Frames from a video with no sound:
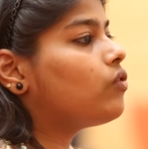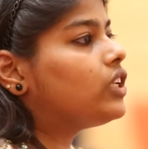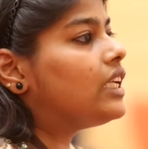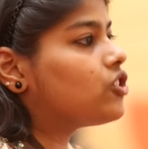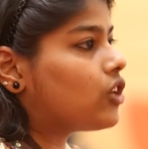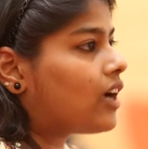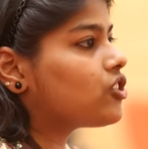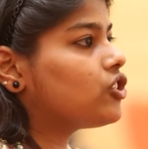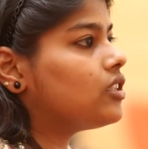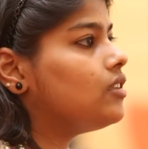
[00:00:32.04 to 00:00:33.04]
of the
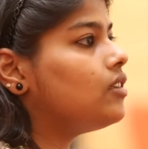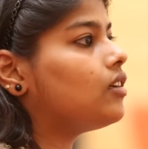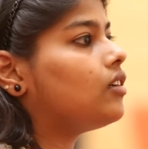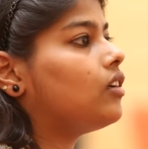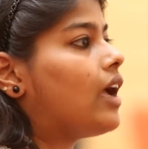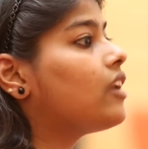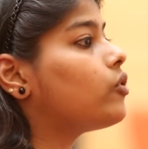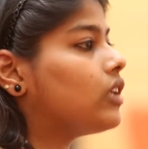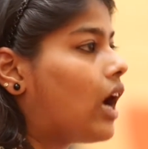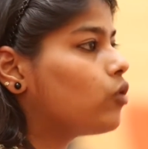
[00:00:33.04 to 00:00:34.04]
international uh, and
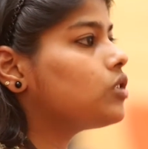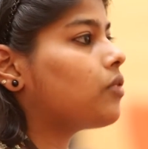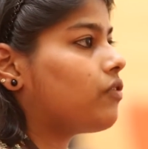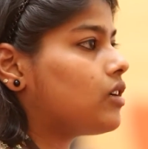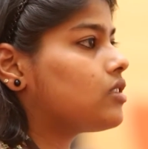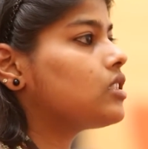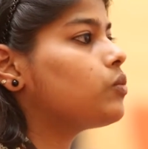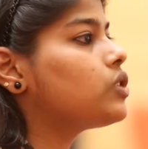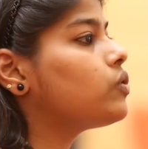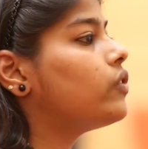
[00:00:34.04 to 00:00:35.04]
renowned professors
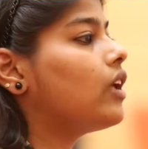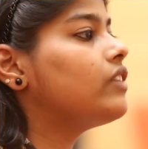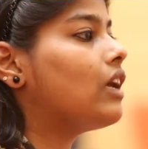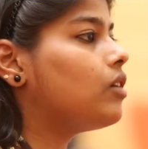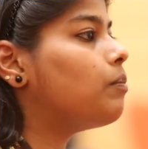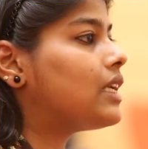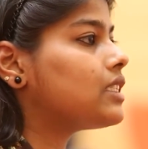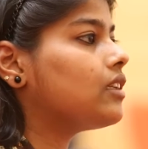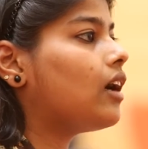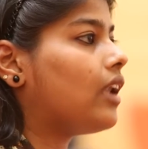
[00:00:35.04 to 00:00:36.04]
which we would have never met
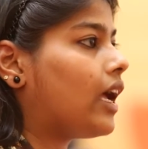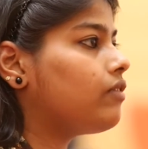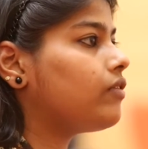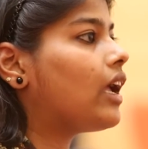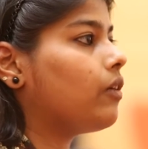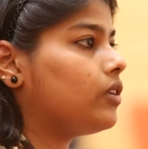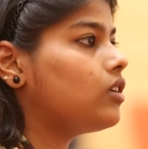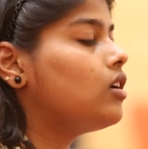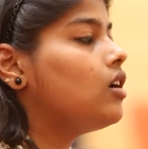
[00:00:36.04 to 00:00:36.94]
in our life ever.